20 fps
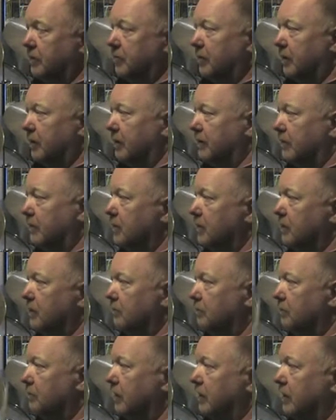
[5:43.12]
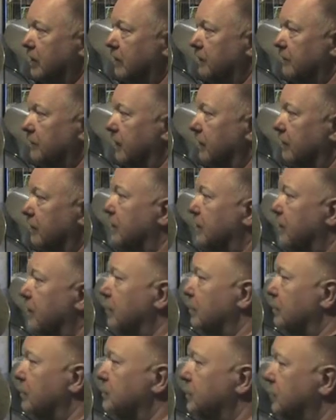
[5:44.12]
played right, left, left,
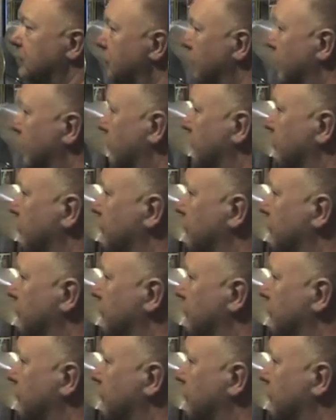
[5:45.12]
which is quite good